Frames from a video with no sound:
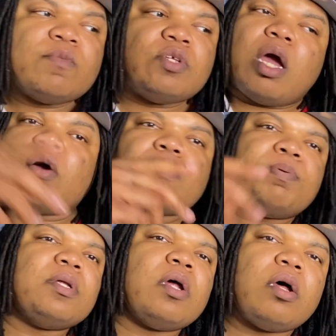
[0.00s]
Y'all can
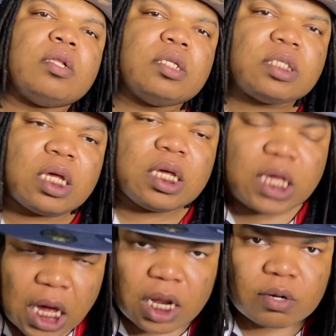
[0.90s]
put it all in the same
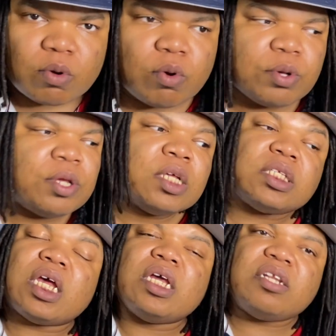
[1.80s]
category,
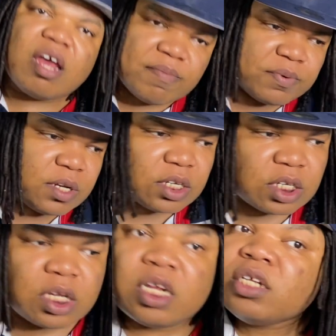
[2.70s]
same
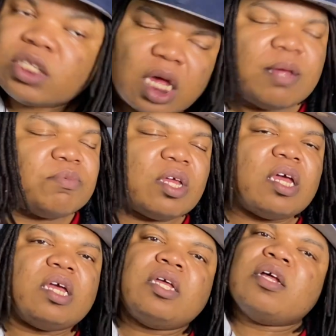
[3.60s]
definition, same
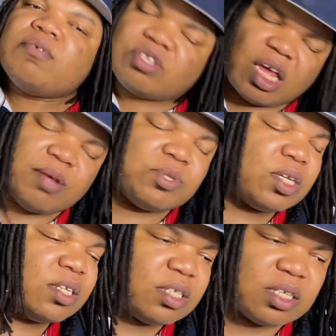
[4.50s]
thing, same
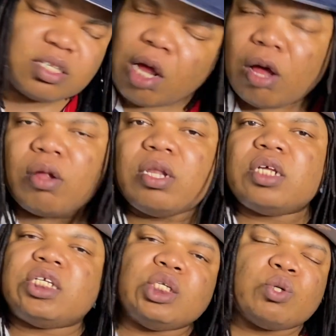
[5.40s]
sentence, all
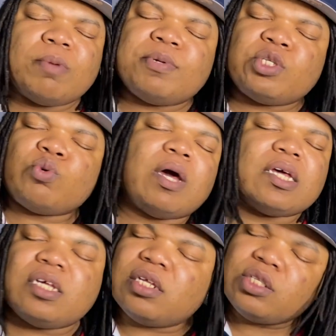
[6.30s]
that. She tripping,
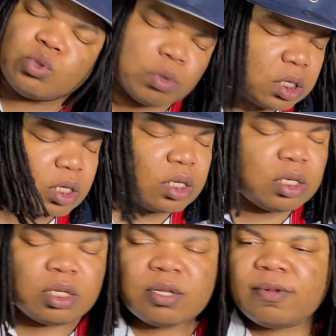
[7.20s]
twacking, tweaking,
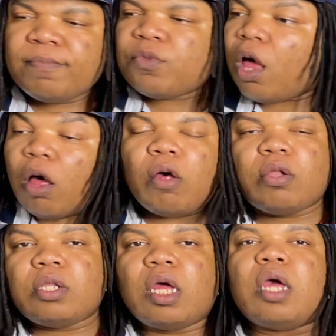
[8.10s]

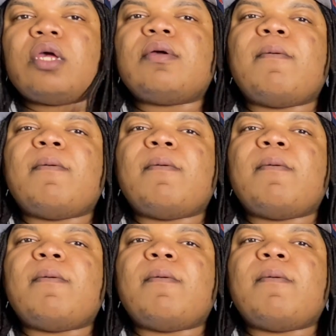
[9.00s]
all that.